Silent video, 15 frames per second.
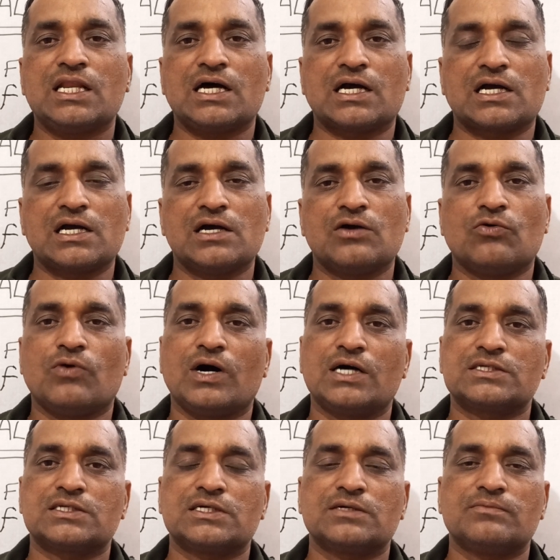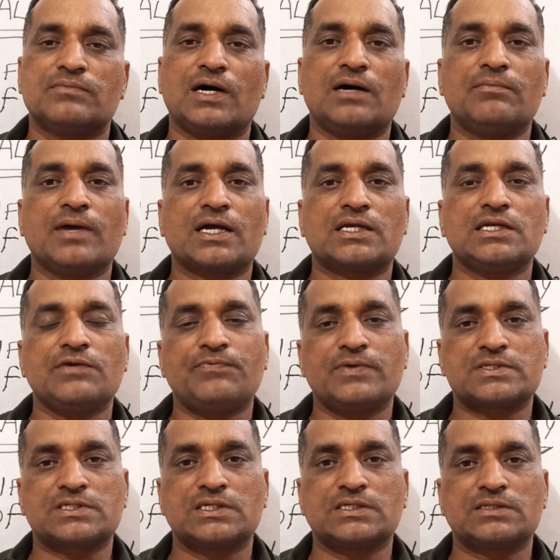Tilak was a
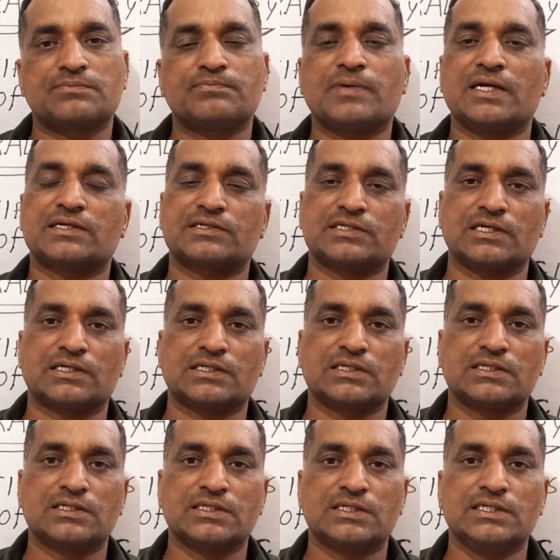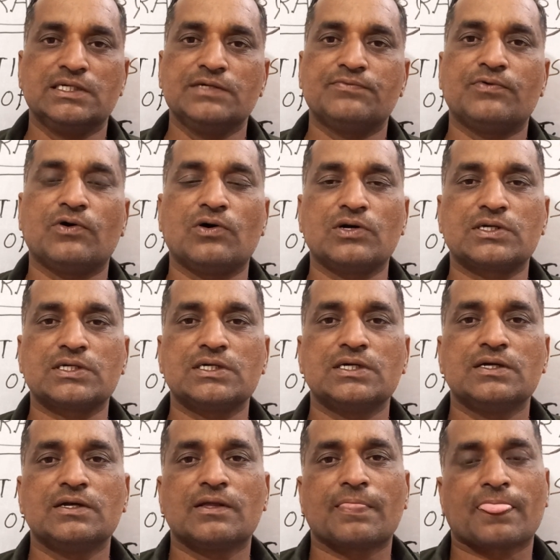magnificent patriot. He fought
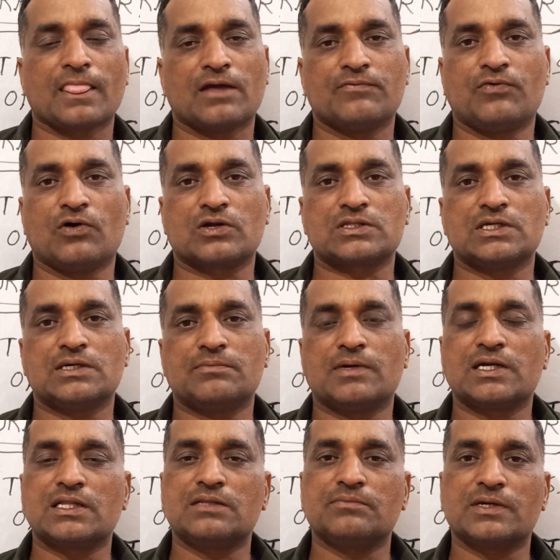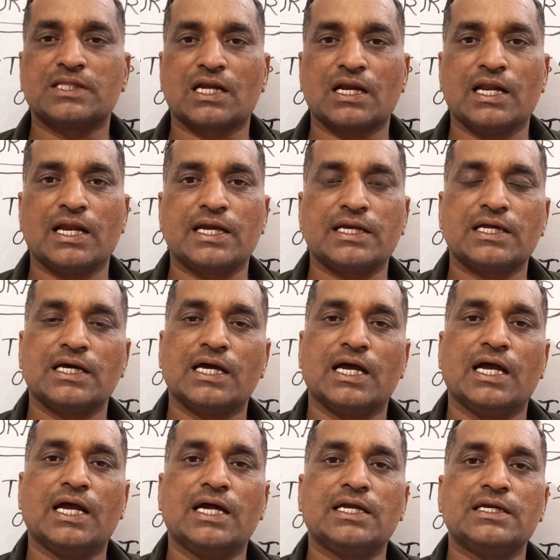for the motherland,
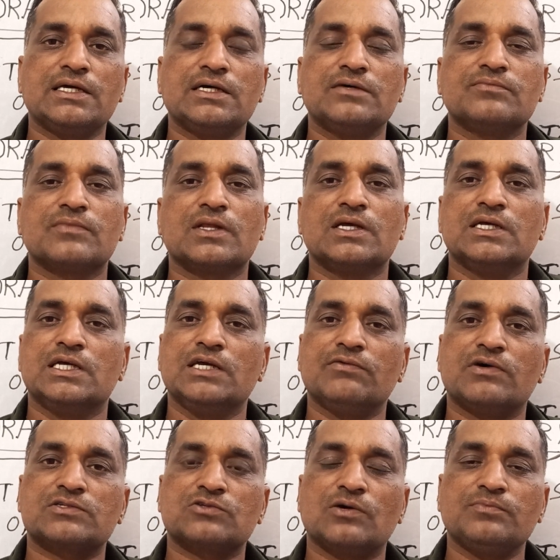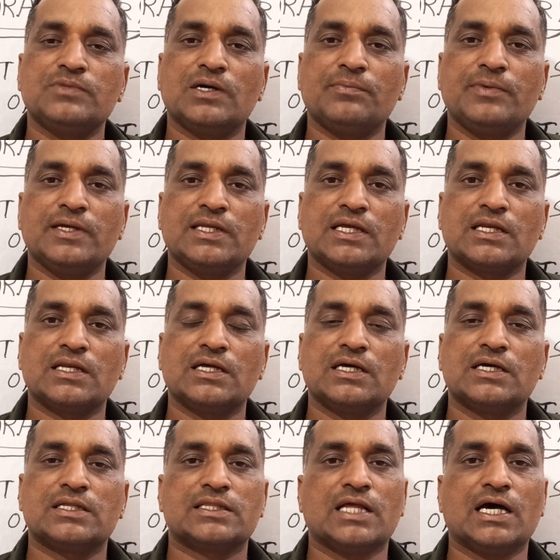and he was of the
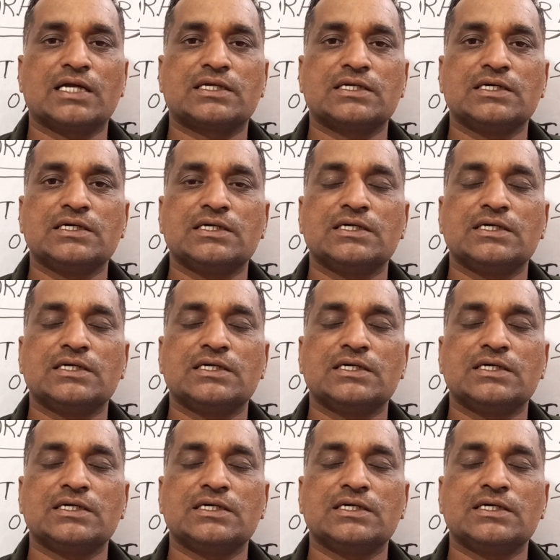opinion that